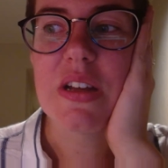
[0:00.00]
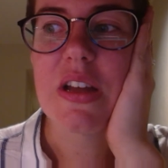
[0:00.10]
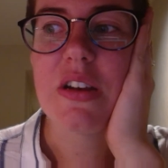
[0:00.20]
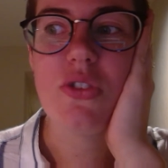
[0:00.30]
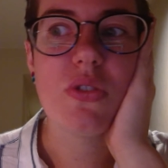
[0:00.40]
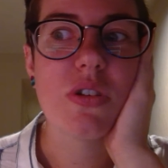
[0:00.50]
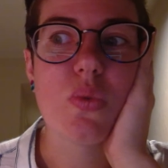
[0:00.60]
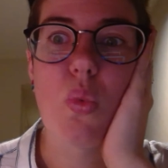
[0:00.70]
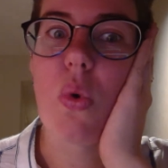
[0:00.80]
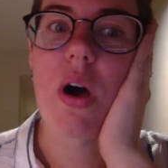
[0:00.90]
and you just
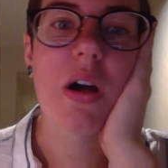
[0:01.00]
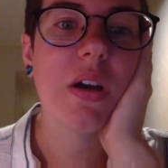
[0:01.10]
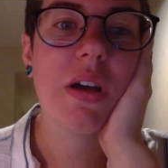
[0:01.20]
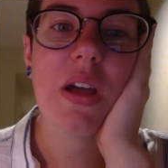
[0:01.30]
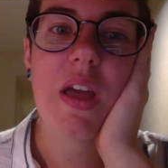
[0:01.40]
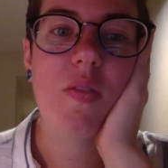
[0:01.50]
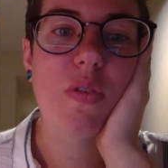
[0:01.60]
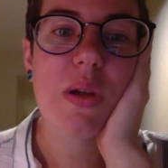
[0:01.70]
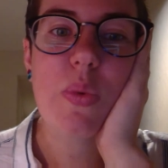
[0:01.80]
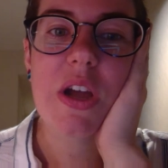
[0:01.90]
walk
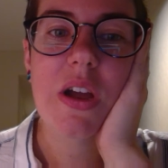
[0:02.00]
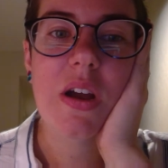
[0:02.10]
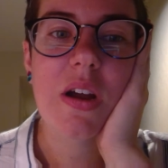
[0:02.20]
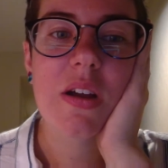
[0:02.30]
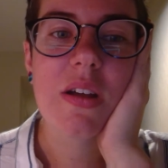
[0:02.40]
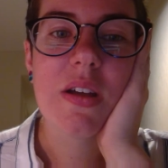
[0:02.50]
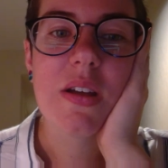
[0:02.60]
everywhere.